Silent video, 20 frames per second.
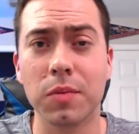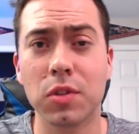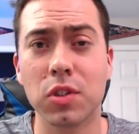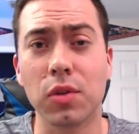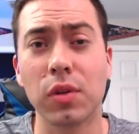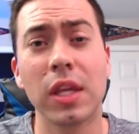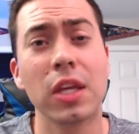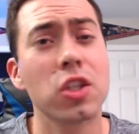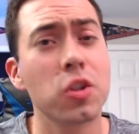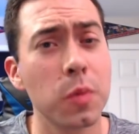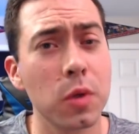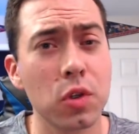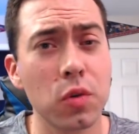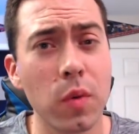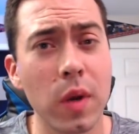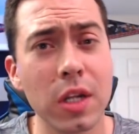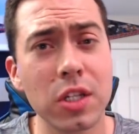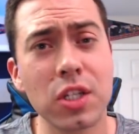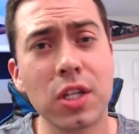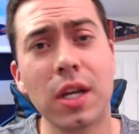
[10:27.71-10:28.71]
So thanks so much for
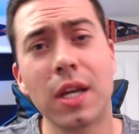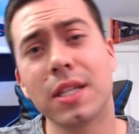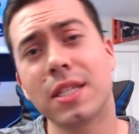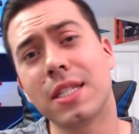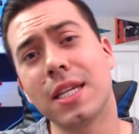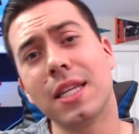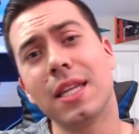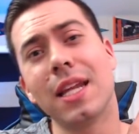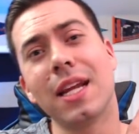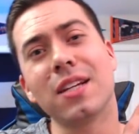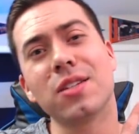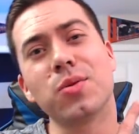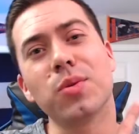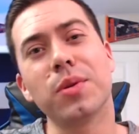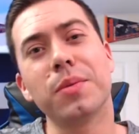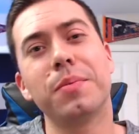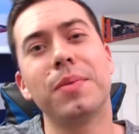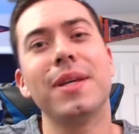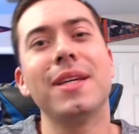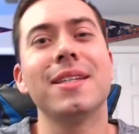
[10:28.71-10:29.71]
watching. I'll see you in the next
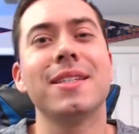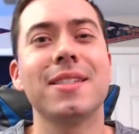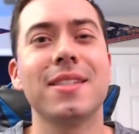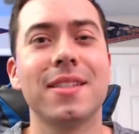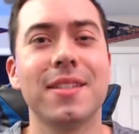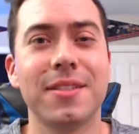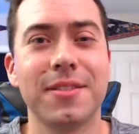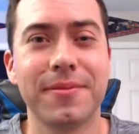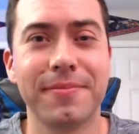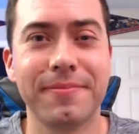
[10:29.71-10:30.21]
one. Peace.